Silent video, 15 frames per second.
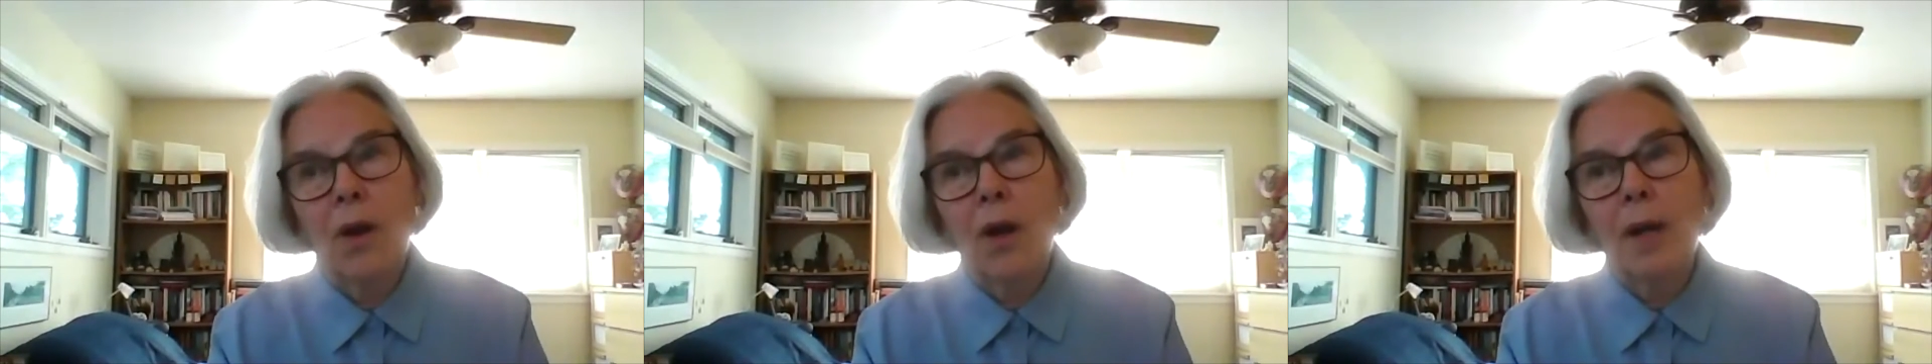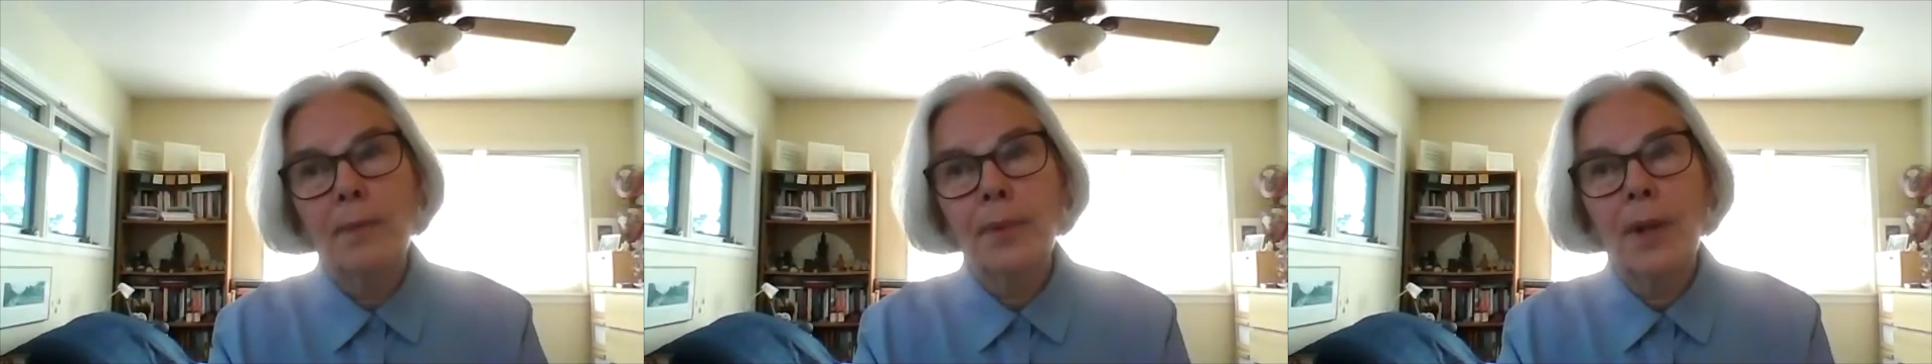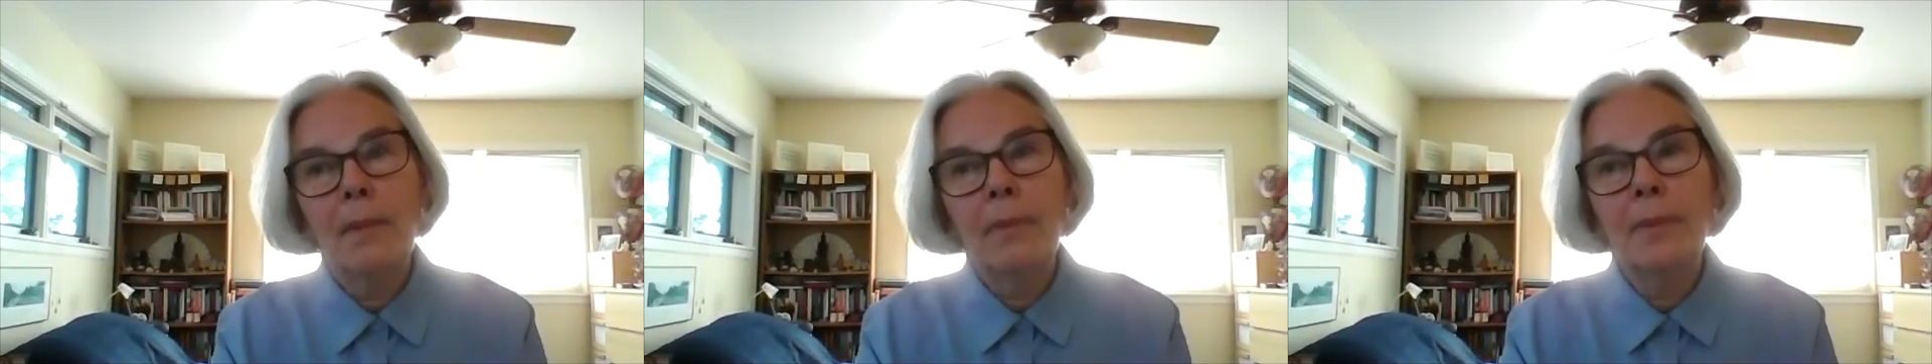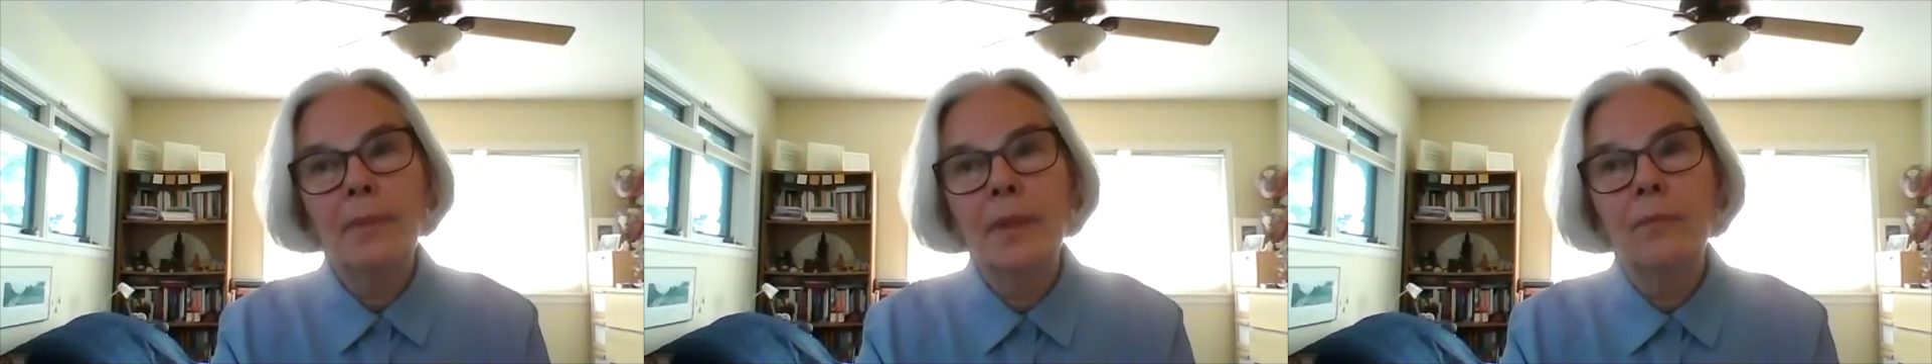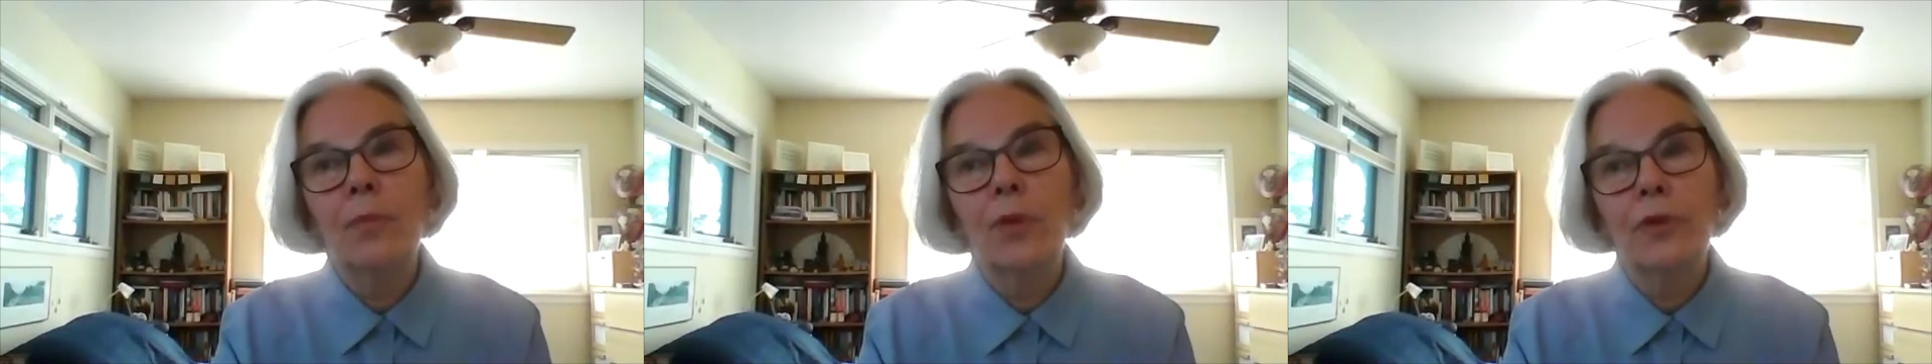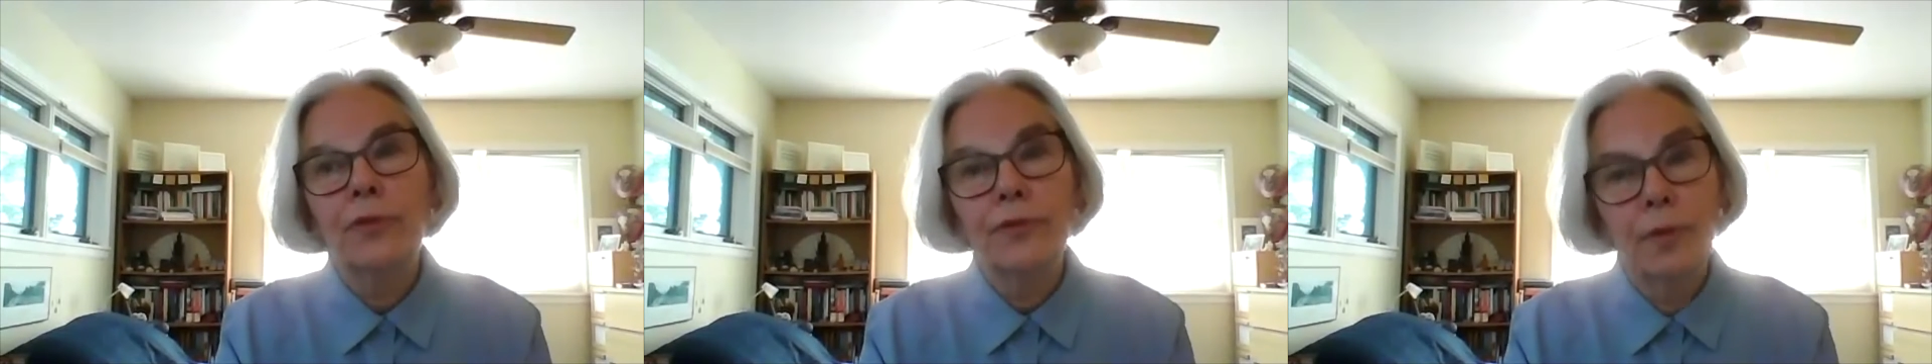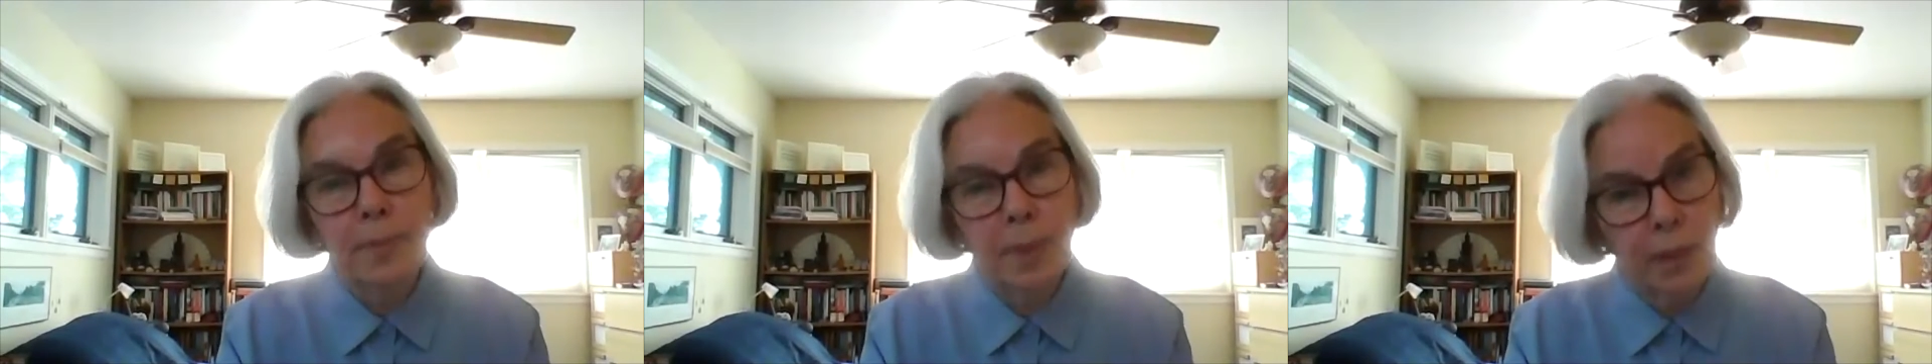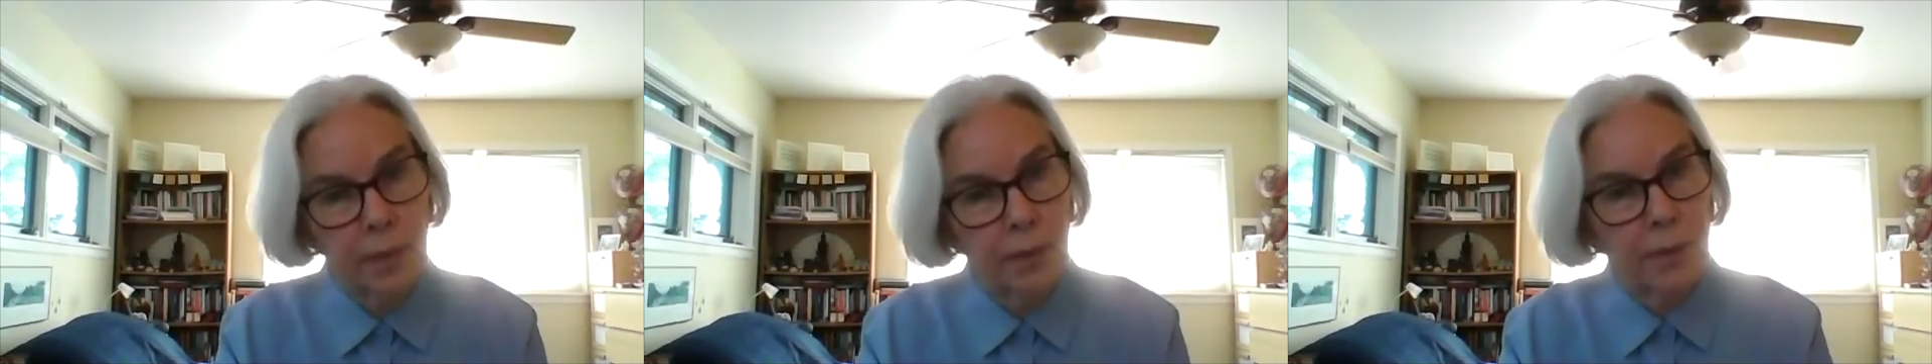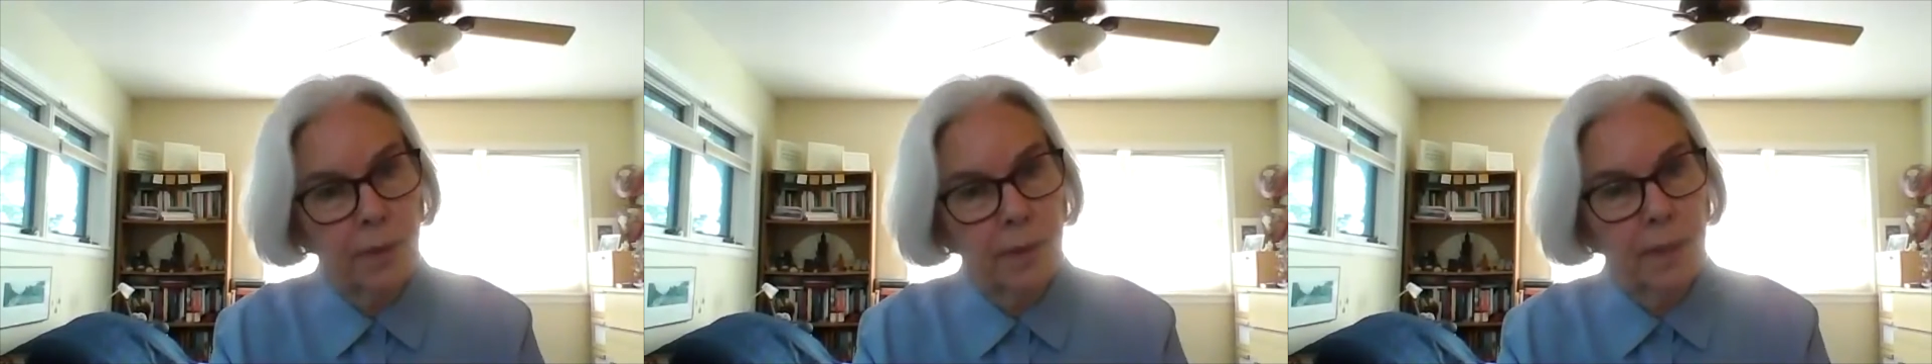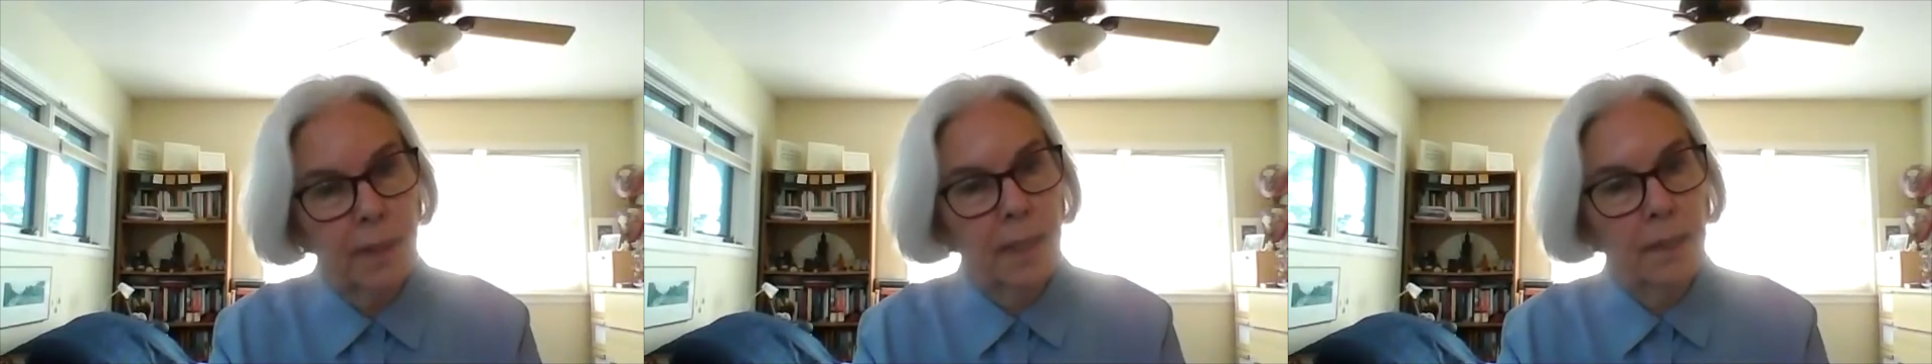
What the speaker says: are probably more familiar